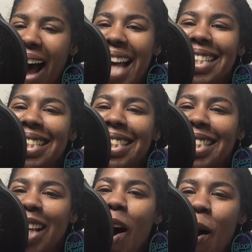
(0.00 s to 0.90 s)
I just
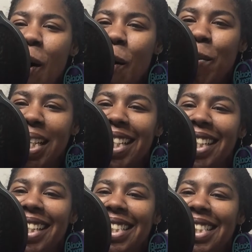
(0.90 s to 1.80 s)
don't,
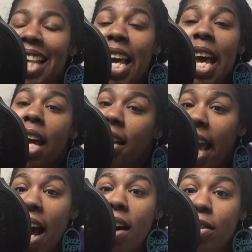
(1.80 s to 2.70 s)
because
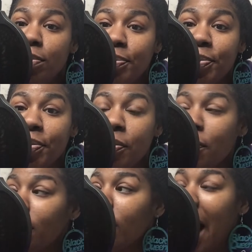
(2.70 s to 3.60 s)
now
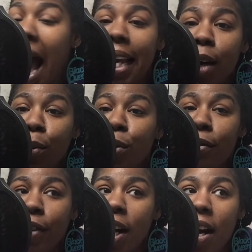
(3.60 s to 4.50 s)
I can
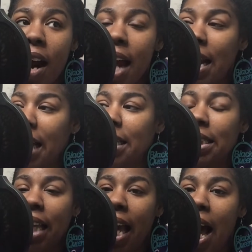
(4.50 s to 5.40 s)
root for her and I can
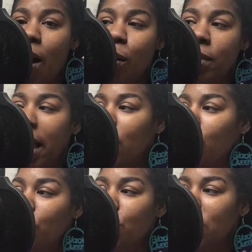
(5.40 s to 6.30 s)
say I hope they
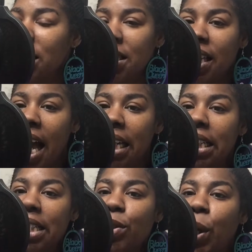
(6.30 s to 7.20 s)
do just kind of,
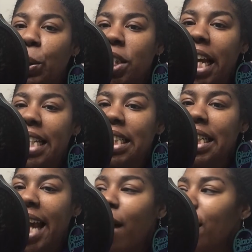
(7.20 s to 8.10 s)
you know, change the
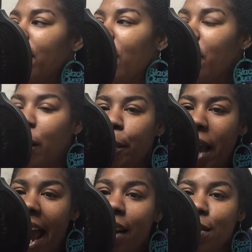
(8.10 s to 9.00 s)
narrative of her
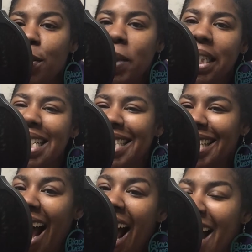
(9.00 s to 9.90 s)
patterns with these
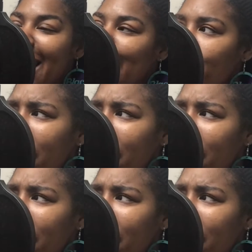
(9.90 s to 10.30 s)
guys.